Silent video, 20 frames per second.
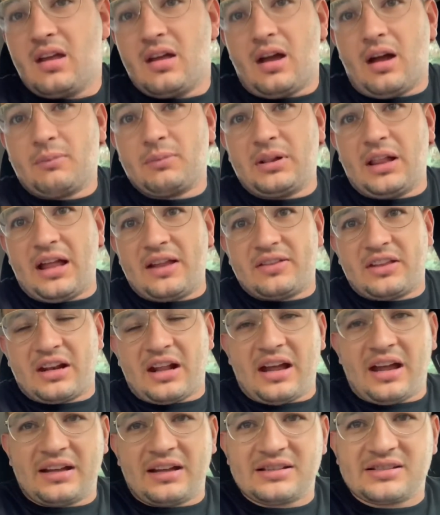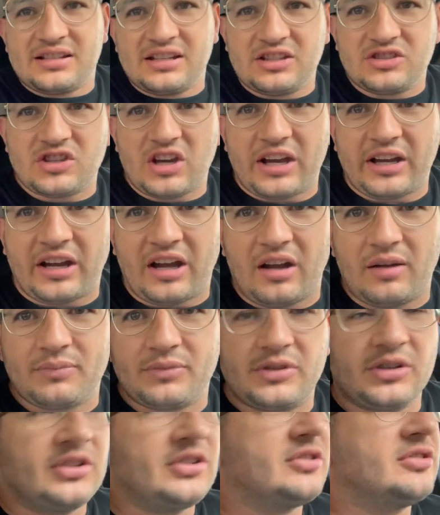I'm glad that I had ZJ come
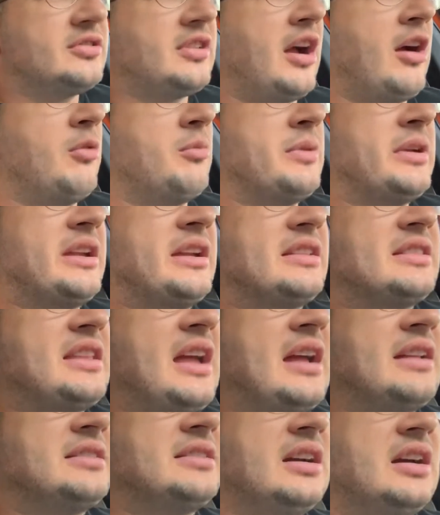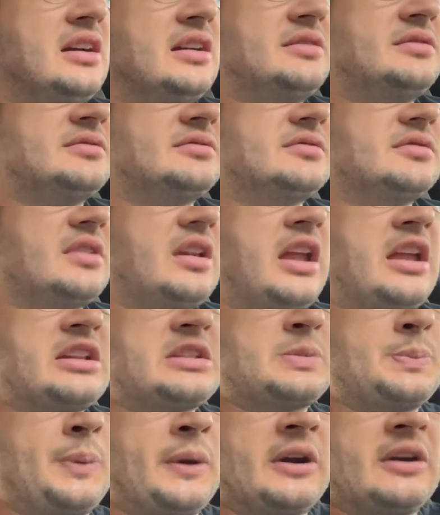through, help me get that done.
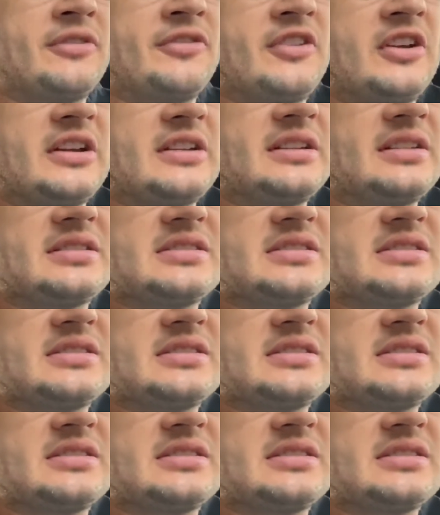It's perfect.